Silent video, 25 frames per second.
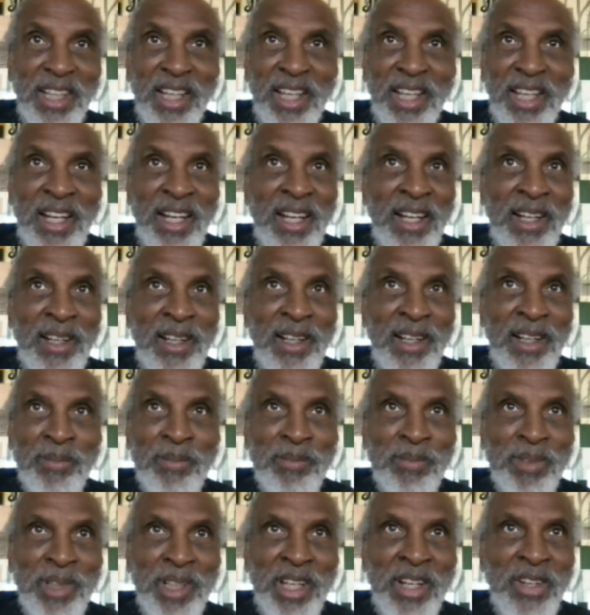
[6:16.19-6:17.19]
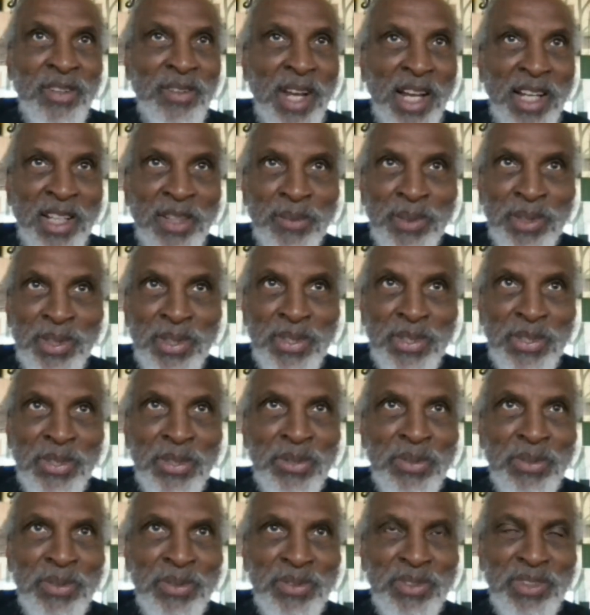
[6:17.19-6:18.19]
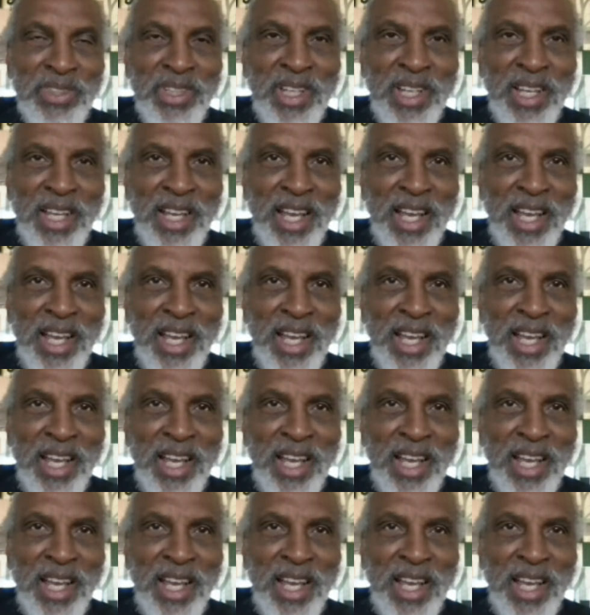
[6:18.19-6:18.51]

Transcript: um, interacting with the students.